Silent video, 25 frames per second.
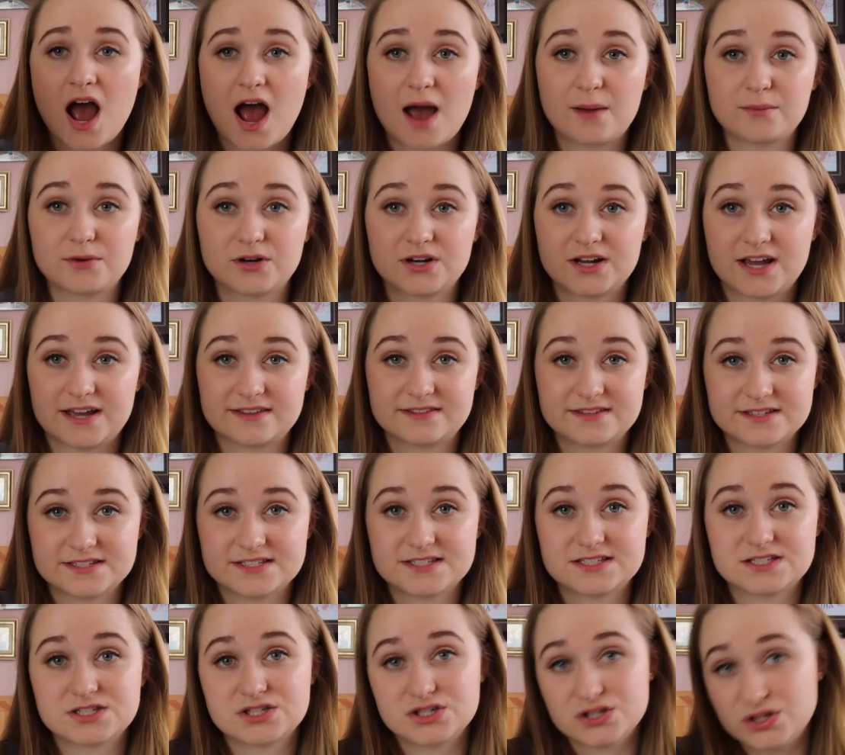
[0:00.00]
I'm going to get
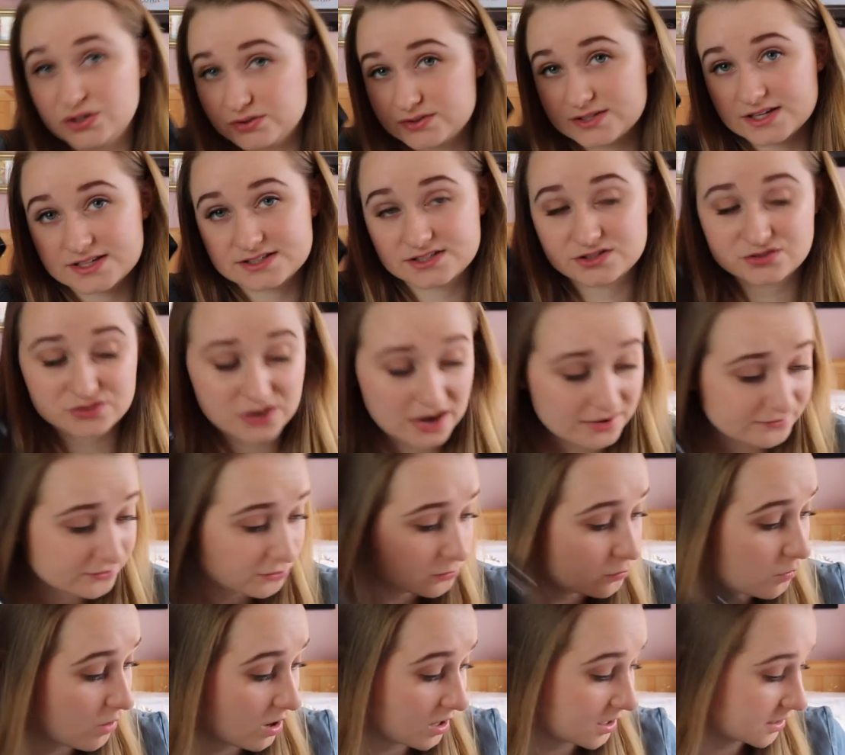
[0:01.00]
this to use as a
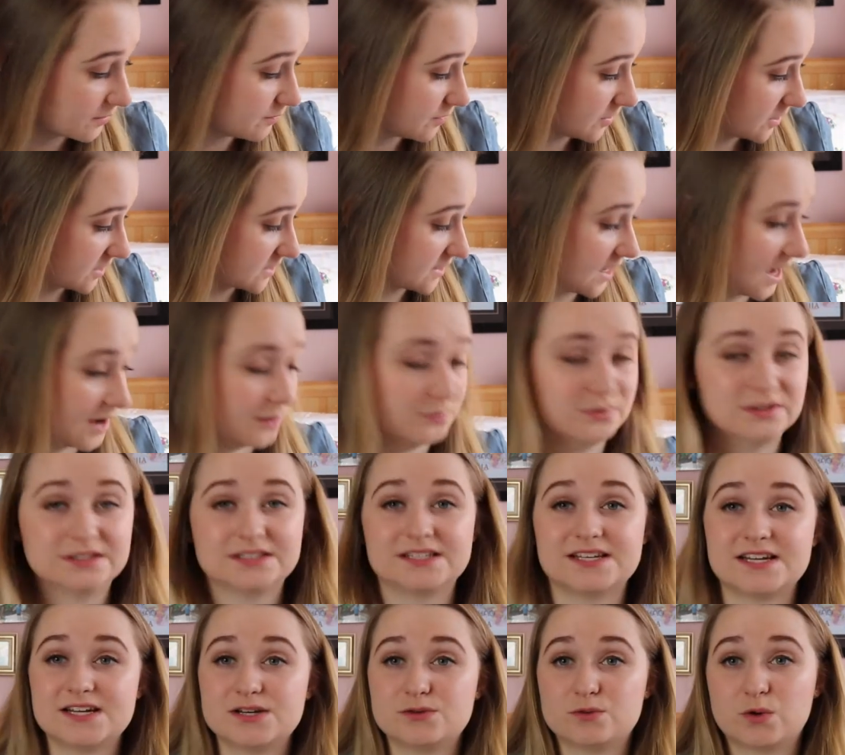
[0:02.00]
travel wallet, because I will
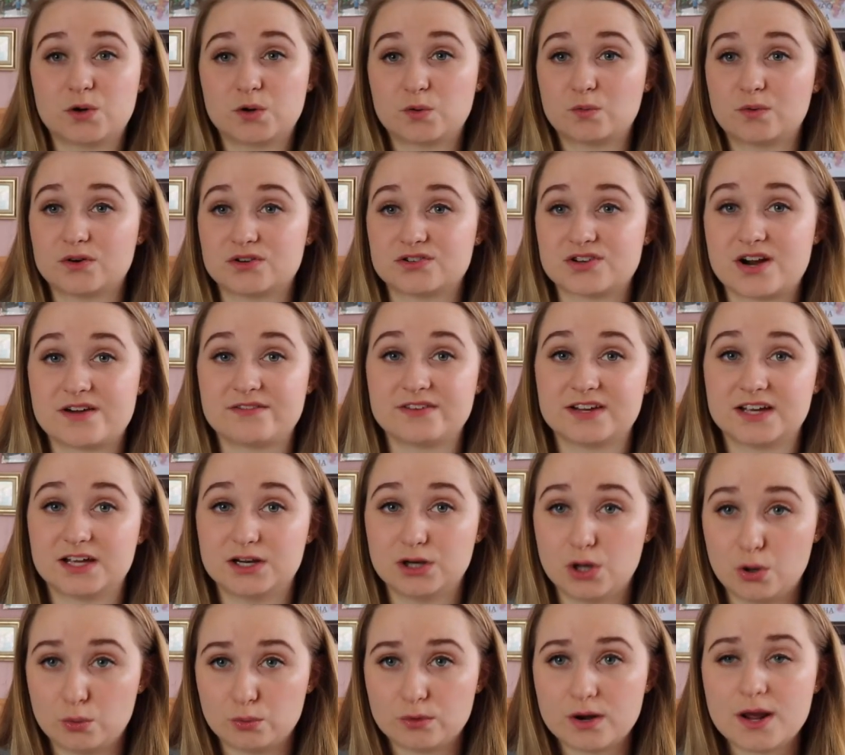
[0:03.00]
need one when traveling
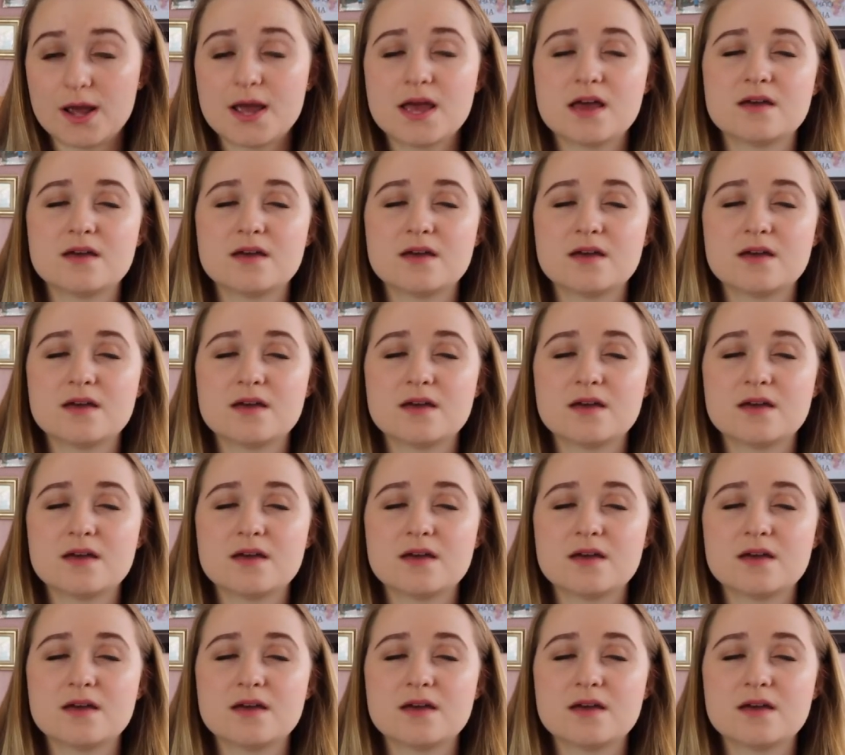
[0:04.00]
alone.